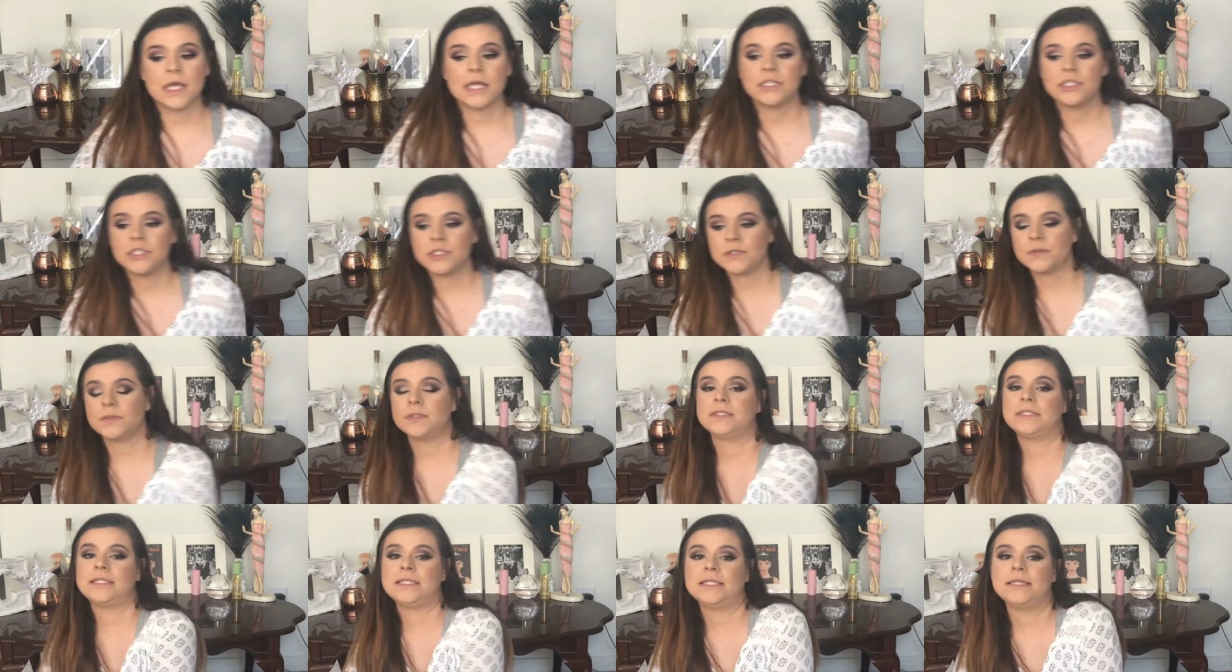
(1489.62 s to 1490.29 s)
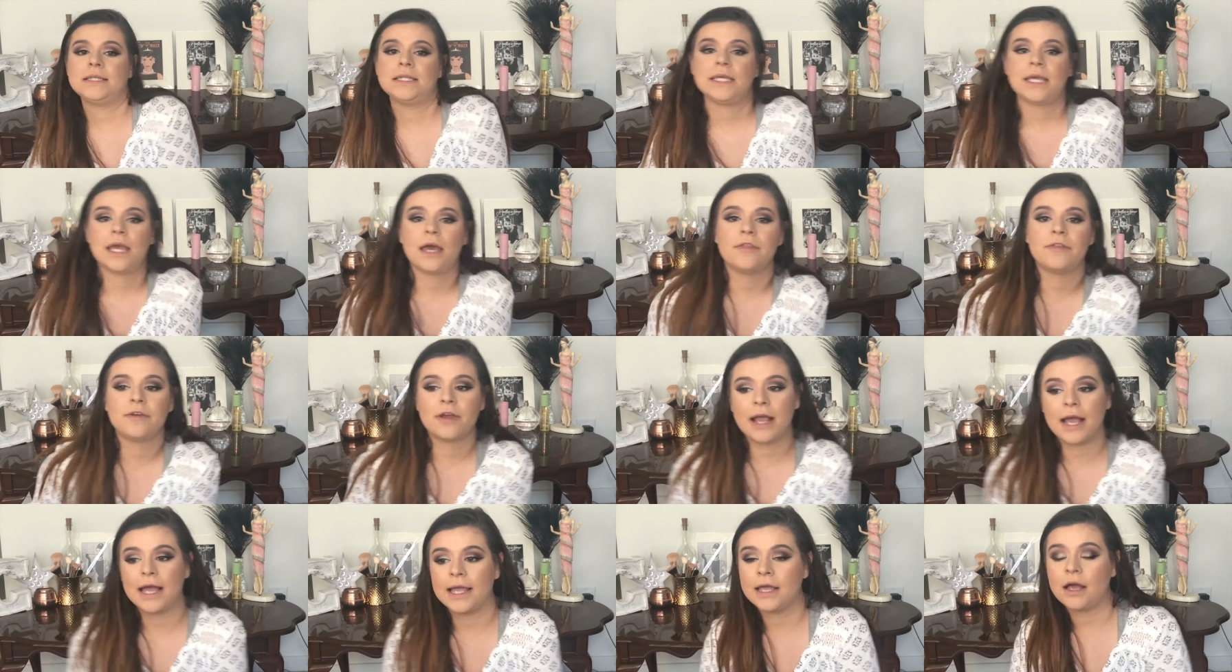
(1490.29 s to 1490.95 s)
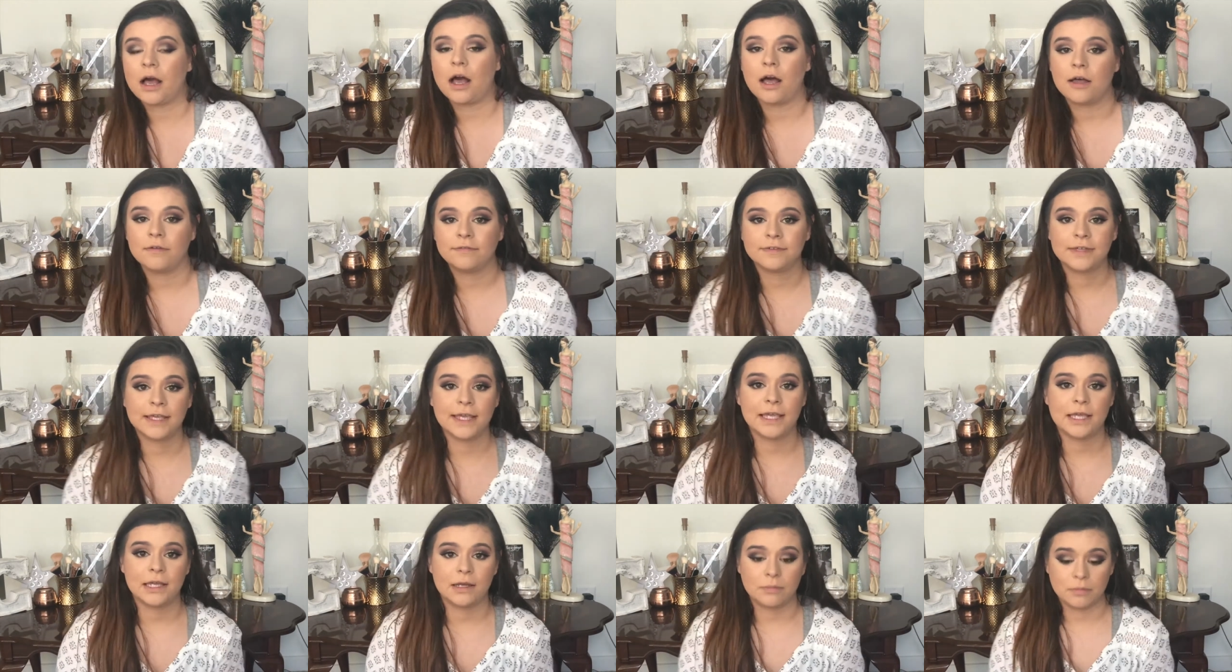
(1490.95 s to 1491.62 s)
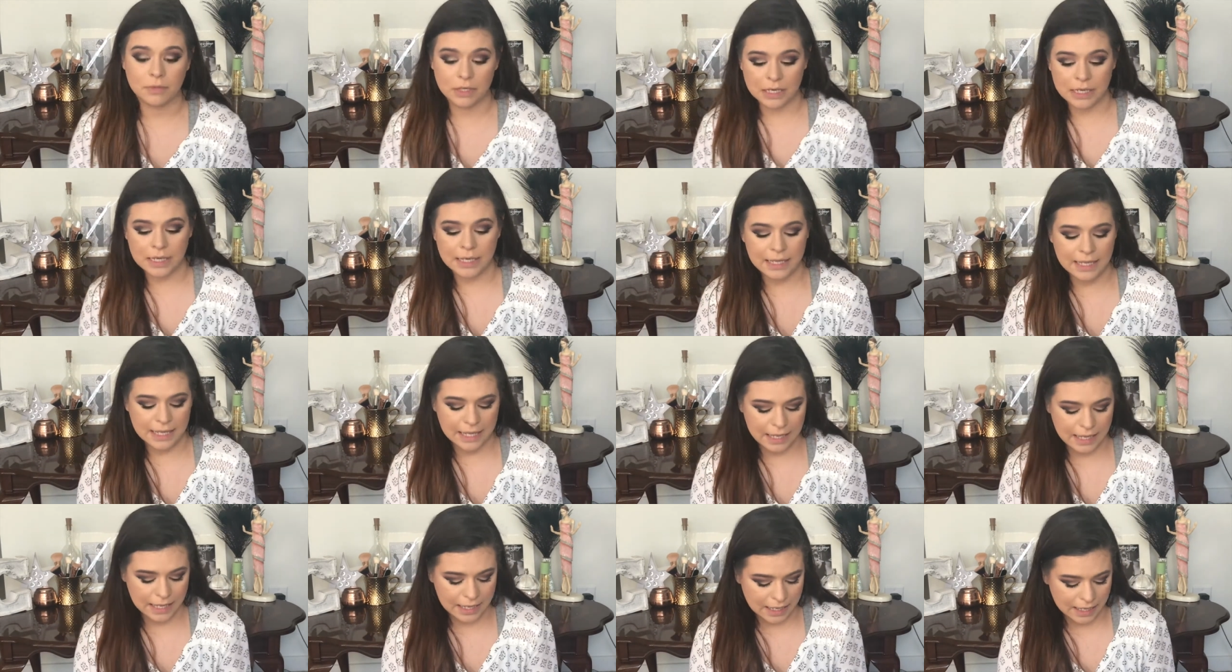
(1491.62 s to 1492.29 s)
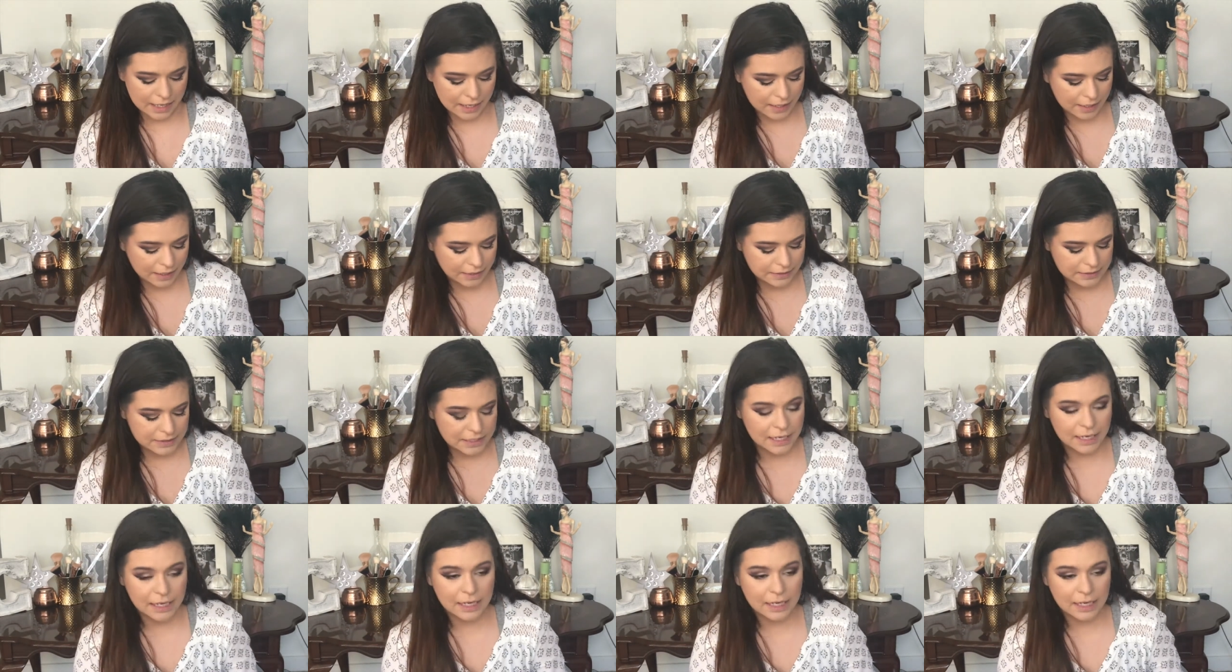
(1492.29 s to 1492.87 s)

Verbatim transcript: so I just did the other eye off camera and